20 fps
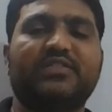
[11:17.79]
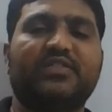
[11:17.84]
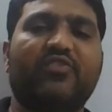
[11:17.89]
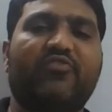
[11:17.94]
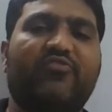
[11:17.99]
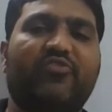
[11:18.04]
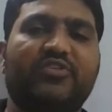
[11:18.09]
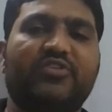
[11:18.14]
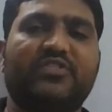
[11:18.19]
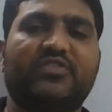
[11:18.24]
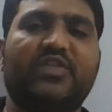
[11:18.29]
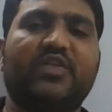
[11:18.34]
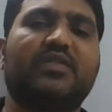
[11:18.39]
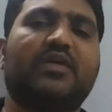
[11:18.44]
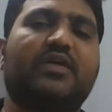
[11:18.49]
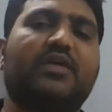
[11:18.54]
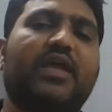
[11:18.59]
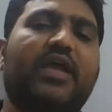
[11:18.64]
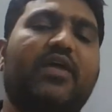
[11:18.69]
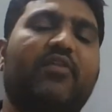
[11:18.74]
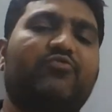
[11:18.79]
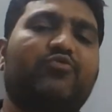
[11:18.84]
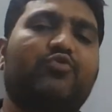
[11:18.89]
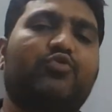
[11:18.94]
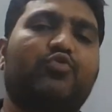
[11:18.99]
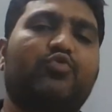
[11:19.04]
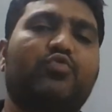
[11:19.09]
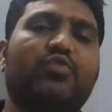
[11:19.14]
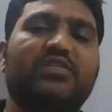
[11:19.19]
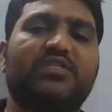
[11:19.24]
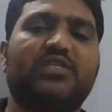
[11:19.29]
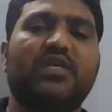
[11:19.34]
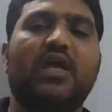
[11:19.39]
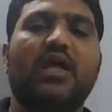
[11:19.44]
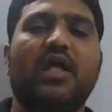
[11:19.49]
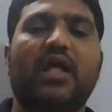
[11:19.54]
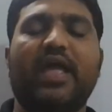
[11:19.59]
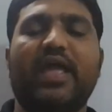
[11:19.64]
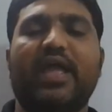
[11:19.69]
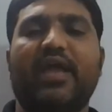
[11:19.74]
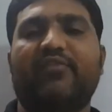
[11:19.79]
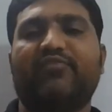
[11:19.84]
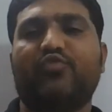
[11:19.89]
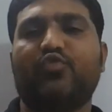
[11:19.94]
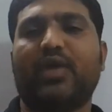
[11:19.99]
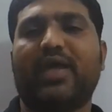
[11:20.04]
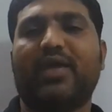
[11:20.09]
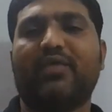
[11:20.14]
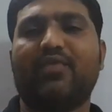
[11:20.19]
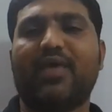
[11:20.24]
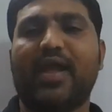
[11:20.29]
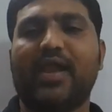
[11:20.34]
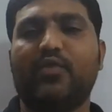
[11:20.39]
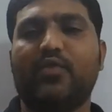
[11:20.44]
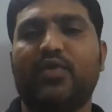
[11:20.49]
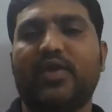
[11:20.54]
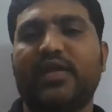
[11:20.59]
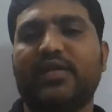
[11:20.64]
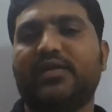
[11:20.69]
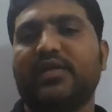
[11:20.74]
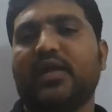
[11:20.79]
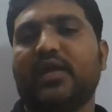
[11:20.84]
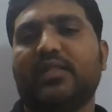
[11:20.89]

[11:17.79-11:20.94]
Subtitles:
the first thing that I have to do is I have to evaluate